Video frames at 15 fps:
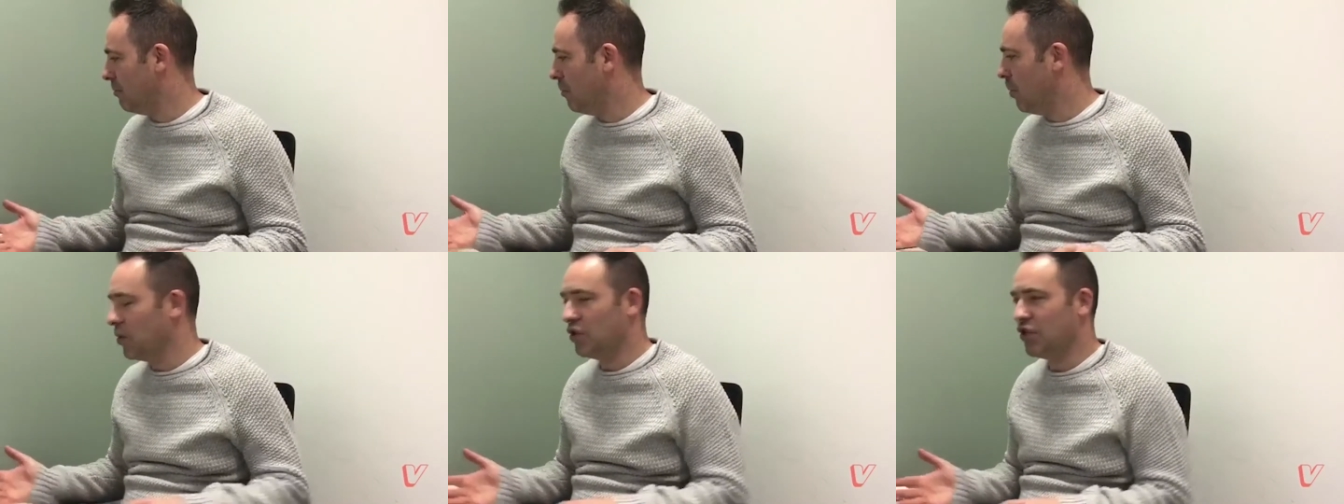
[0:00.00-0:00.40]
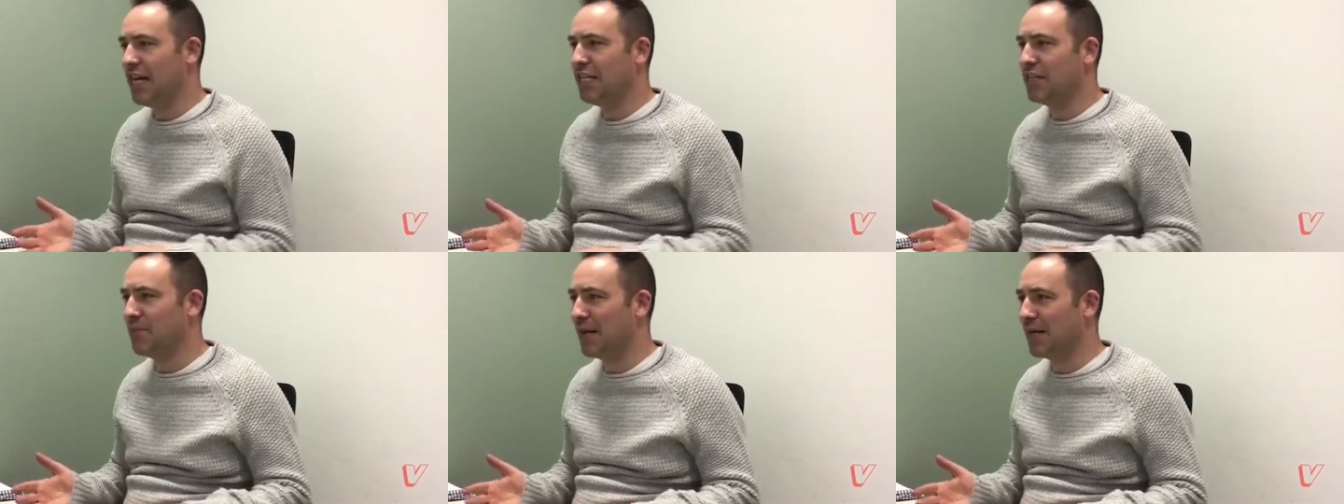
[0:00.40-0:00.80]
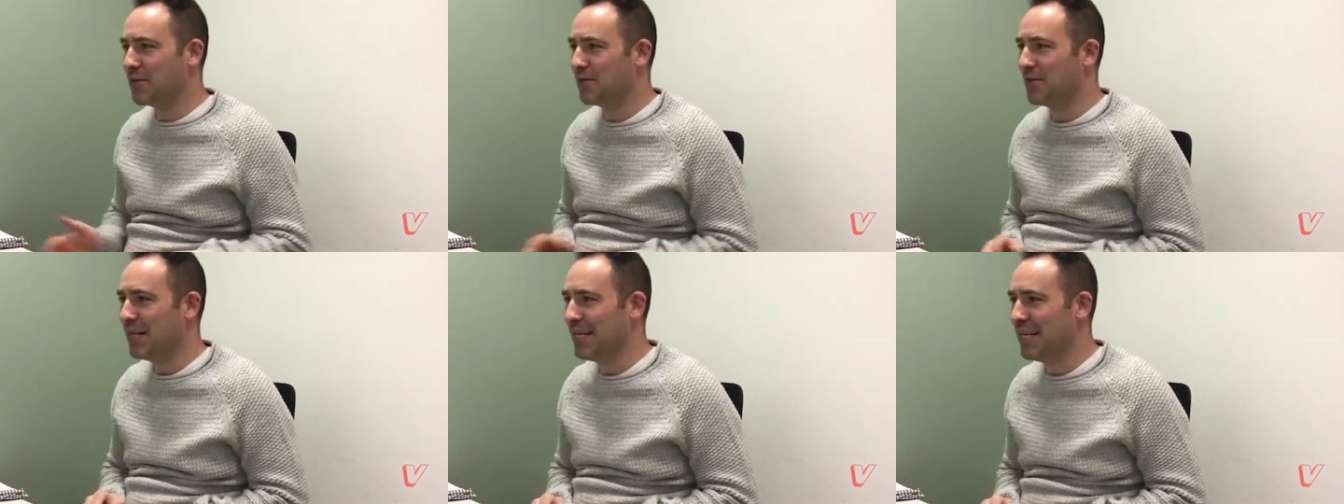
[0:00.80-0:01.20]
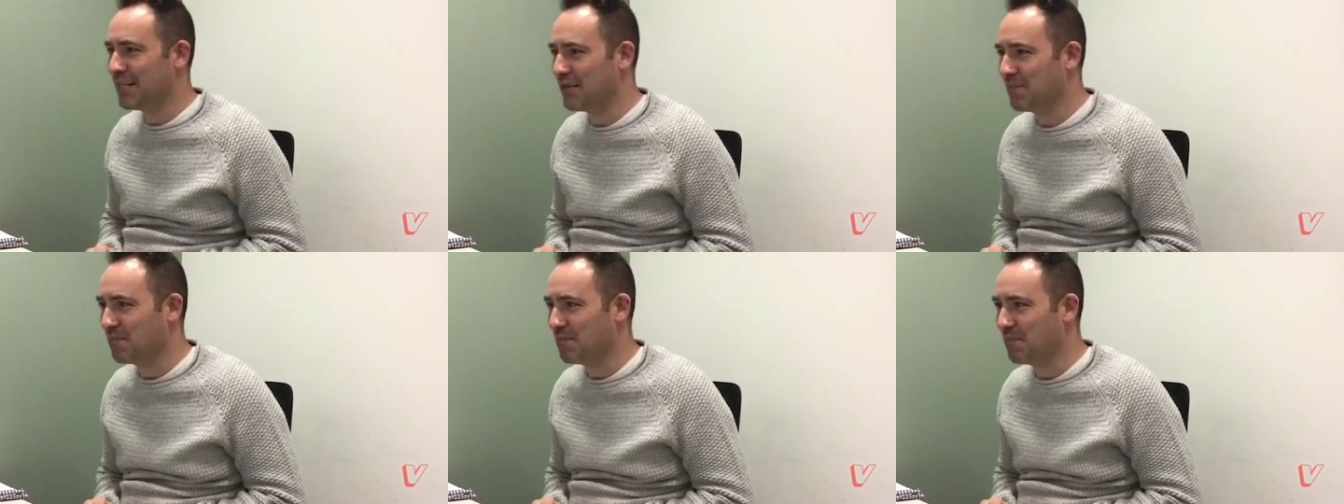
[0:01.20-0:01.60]
what change management
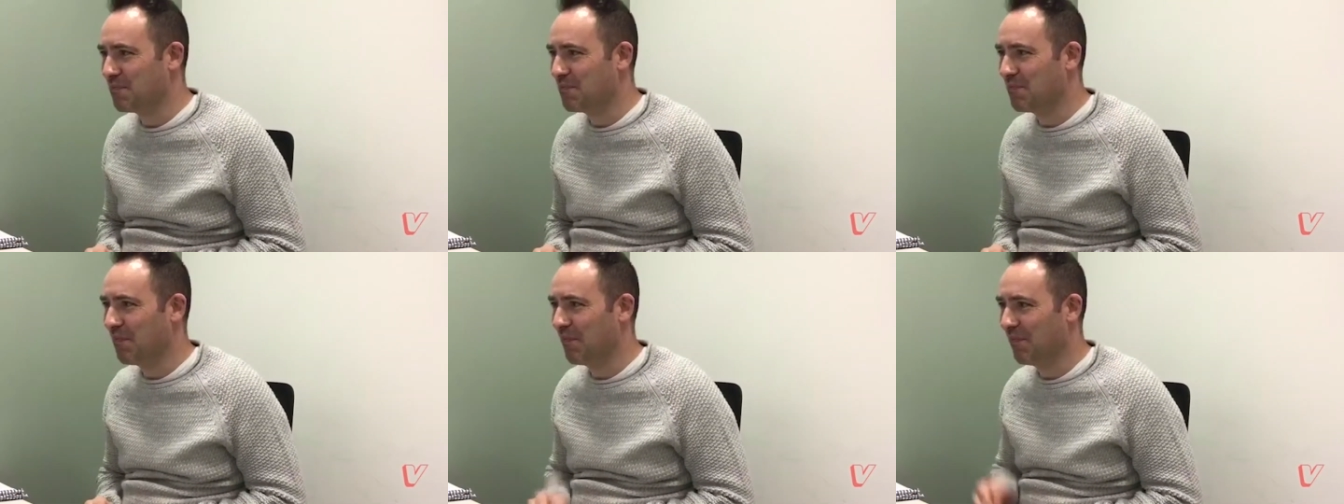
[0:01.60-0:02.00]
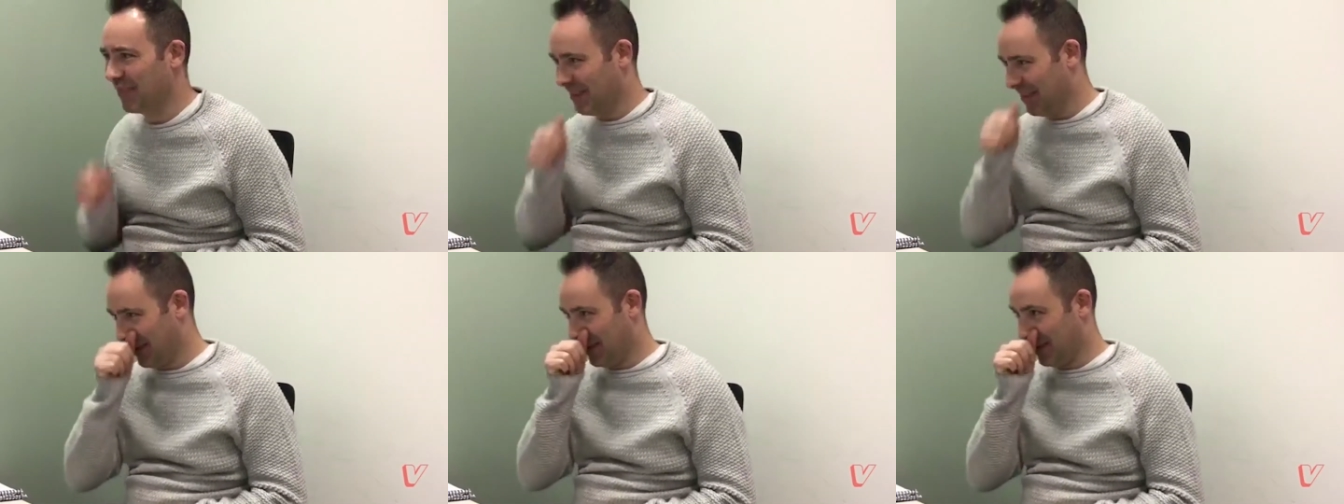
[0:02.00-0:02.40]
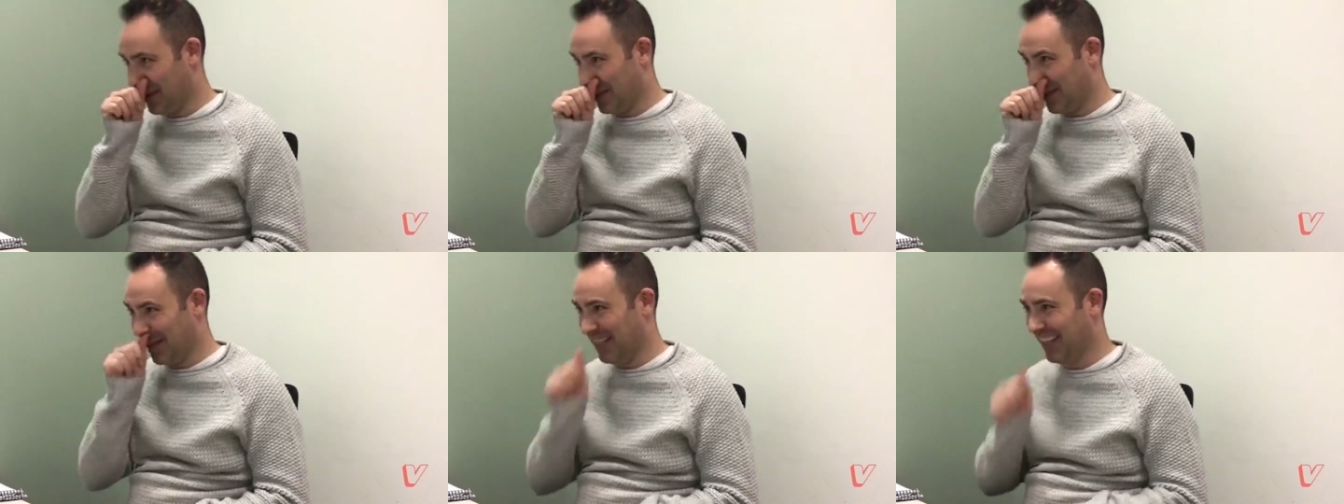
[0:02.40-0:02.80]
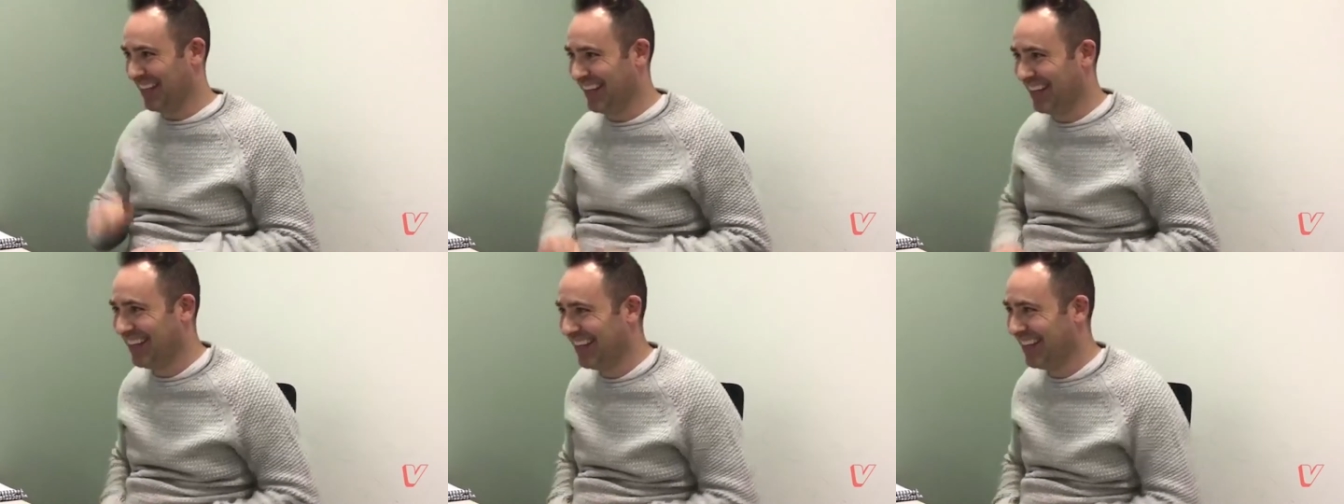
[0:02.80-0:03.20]
is. Yes, certainly.
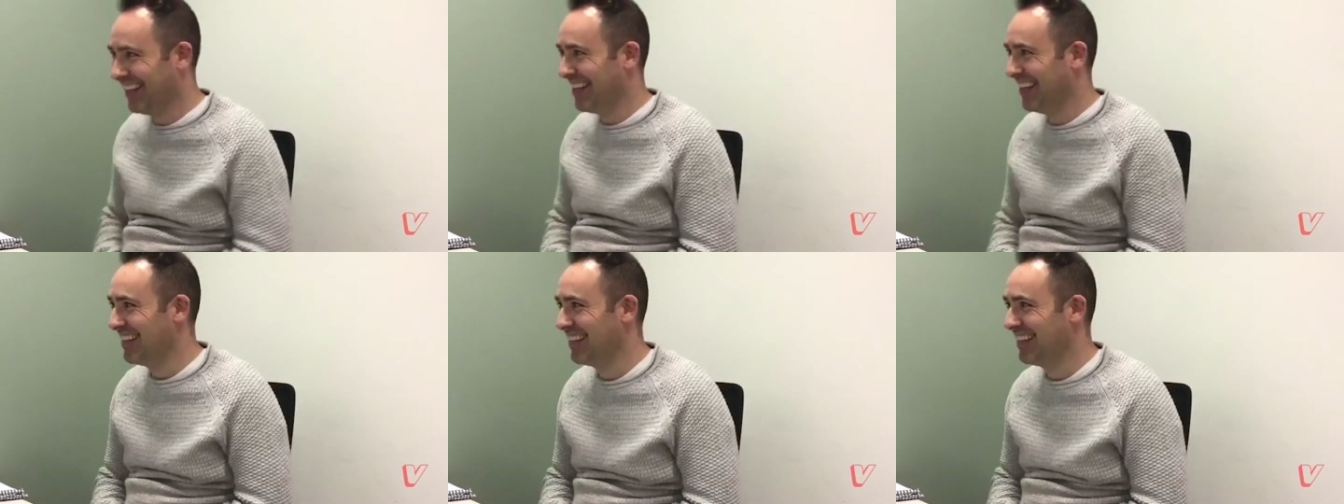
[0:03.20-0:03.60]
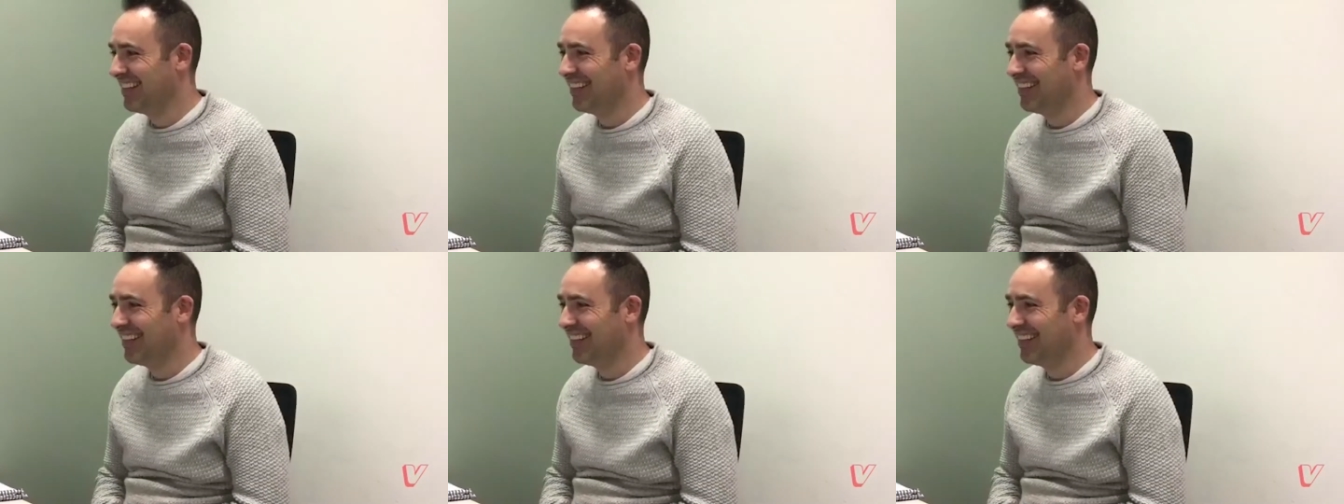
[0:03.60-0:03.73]
Um,